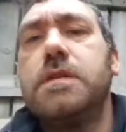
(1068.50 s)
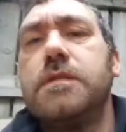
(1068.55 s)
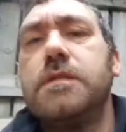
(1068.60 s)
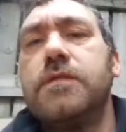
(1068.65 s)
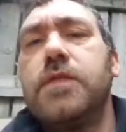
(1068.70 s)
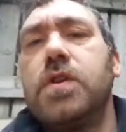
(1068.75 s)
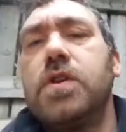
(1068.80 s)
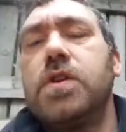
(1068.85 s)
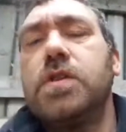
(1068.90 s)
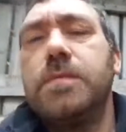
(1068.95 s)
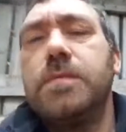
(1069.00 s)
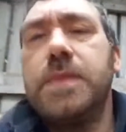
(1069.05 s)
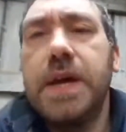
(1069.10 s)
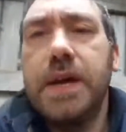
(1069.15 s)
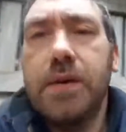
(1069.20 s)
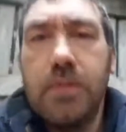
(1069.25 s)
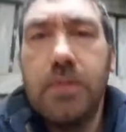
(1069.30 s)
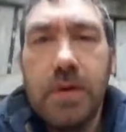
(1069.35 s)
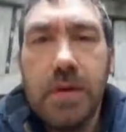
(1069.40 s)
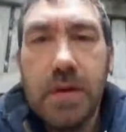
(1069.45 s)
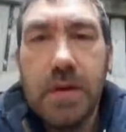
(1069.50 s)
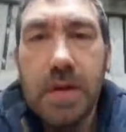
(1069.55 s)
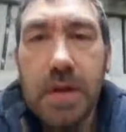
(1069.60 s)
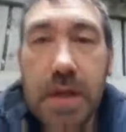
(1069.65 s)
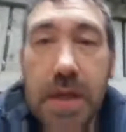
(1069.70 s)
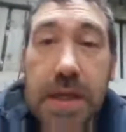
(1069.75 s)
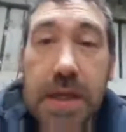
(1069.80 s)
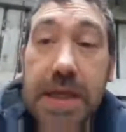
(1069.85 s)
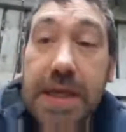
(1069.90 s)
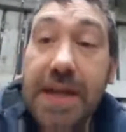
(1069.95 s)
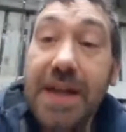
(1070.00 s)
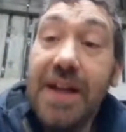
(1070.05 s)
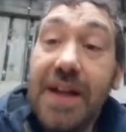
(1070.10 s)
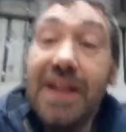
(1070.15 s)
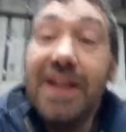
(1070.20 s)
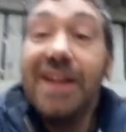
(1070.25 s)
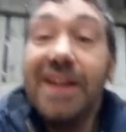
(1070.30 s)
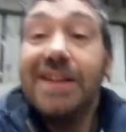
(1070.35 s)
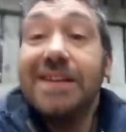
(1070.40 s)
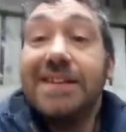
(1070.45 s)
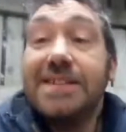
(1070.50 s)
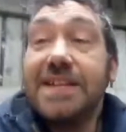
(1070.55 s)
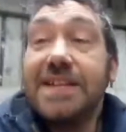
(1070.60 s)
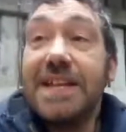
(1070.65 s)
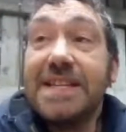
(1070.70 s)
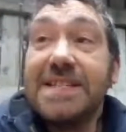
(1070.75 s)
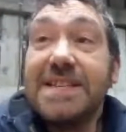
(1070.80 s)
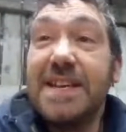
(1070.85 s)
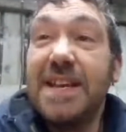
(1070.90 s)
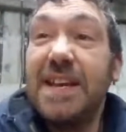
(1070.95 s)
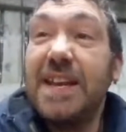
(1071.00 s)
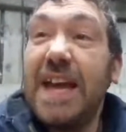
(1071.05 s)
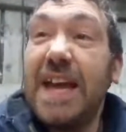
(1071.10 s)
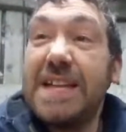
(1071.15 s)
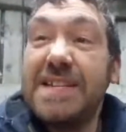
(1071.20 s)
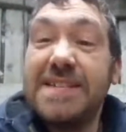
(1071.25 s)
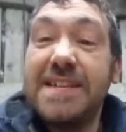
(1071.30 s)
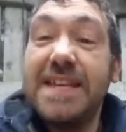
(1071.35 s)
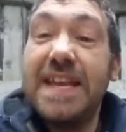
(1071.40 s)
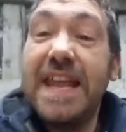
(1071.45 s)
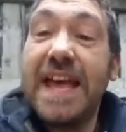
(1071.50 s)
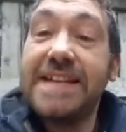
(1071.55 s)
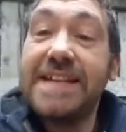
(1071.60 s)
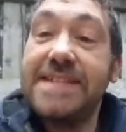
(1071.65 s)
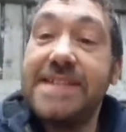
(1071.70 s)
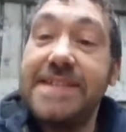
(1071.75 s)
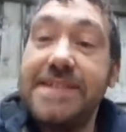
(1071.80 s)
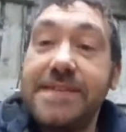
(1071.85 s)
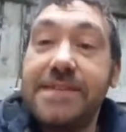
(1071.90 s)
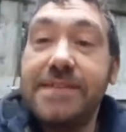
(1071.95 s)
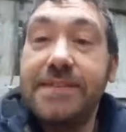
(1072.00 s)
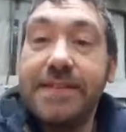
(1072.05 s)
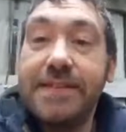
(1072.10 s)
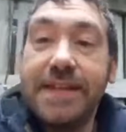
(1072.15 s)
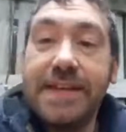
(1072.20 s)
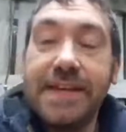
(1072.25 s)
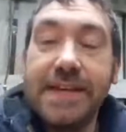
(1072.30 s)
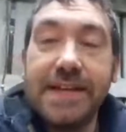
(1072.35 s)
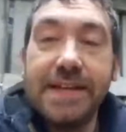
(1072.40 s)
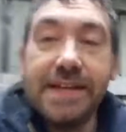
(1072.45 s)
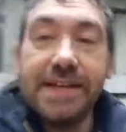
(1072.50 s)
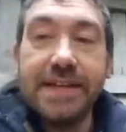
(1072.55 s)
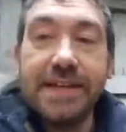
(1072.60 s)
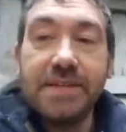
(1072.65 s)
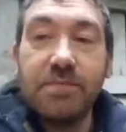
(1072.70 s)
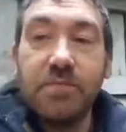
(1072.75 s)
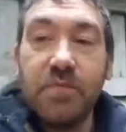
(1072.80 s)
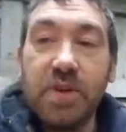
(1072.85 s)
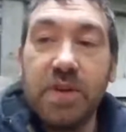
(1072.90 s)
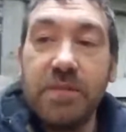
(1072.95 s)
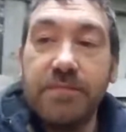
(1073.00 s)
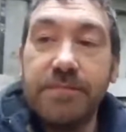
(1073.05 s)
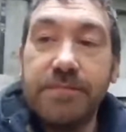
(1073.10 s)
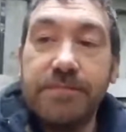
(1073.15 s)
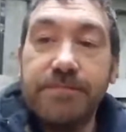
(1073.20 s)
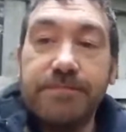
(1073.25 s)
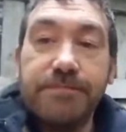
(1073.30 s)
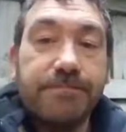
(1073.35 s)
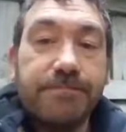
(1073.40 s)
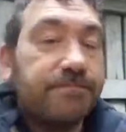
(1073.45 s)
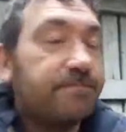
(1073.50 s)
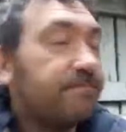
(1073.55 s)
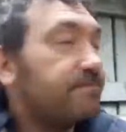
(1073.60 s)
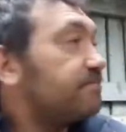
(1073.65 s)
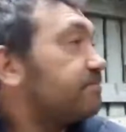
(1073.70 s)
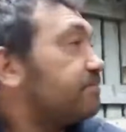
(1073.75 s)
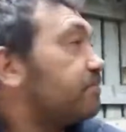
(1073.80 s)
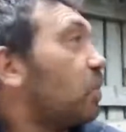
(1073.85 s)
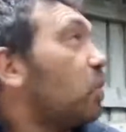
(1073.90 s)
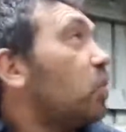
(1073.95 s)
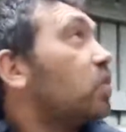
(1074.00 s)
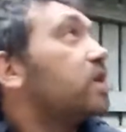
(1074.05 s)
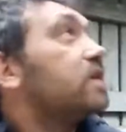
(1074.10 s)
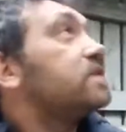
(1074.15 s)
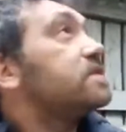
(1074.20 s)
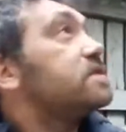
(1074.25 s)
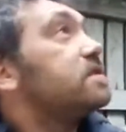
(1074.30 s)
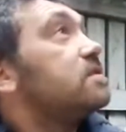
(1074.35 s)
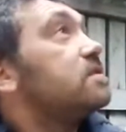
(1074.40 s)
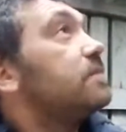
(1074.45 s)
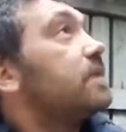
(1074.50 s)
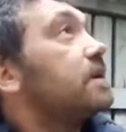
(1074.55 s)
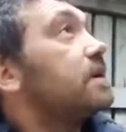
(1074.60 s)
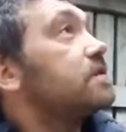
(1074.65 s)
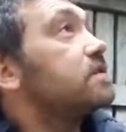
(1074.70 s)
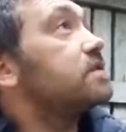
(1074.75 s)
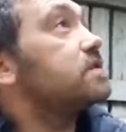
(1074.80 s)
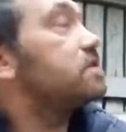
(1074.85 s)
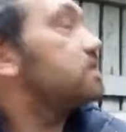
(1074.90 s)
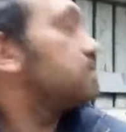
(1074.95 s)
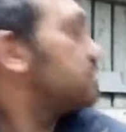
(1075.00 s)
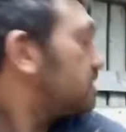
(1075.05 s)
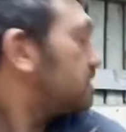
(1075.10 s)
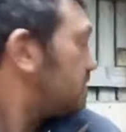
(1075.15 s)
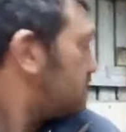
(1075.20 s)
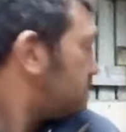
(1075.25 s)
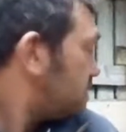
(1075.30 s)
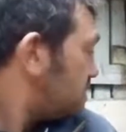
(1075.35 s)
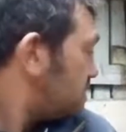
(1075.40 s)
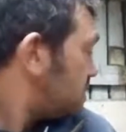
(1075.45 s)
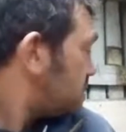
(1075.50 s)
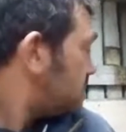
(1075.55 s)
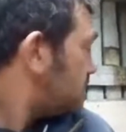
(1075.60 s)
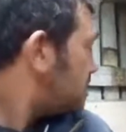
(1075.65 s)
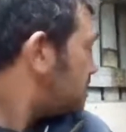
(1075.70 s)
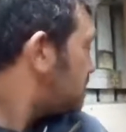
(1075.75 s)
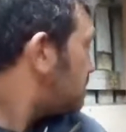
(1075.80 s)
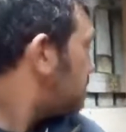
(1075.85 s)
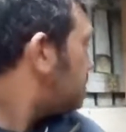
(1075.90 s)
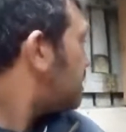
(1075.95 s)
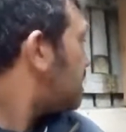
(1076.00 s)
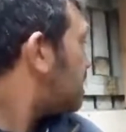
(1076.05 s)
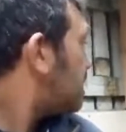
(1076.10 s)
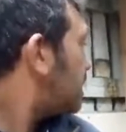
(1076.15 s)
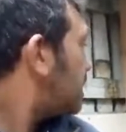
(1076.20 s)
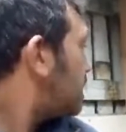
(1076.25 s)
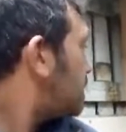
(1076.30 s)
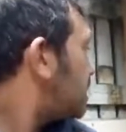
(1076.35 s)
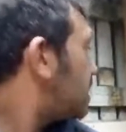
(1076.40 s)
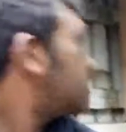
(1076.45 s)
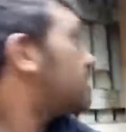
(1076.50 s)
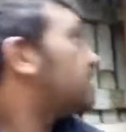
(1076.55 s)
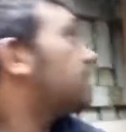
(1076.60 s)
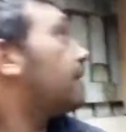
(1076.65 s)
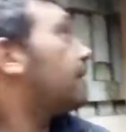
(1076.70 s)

volume down. So that's it, lads and lasses. Didn't want to bore you too much. My